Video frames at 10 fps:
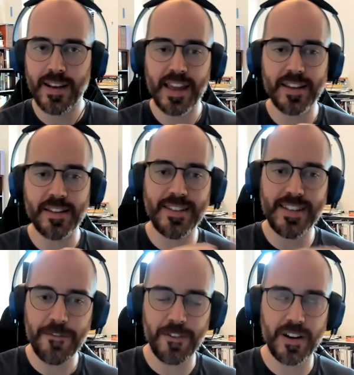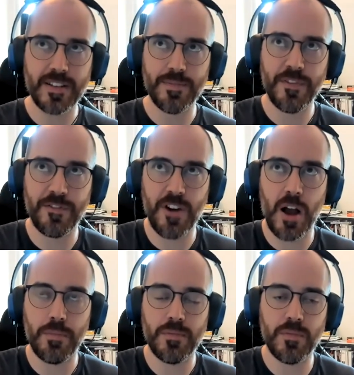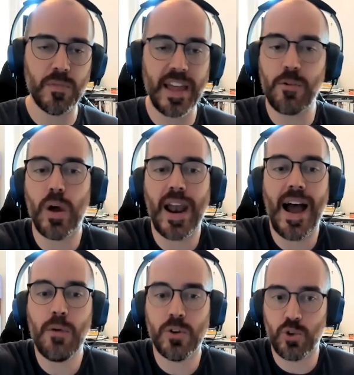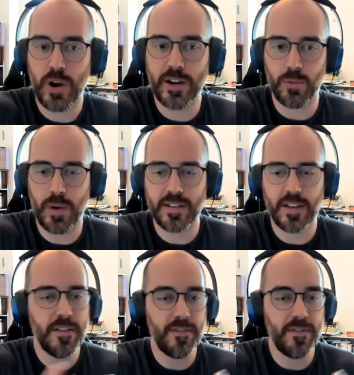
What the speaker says: that is different from like what I would try to write,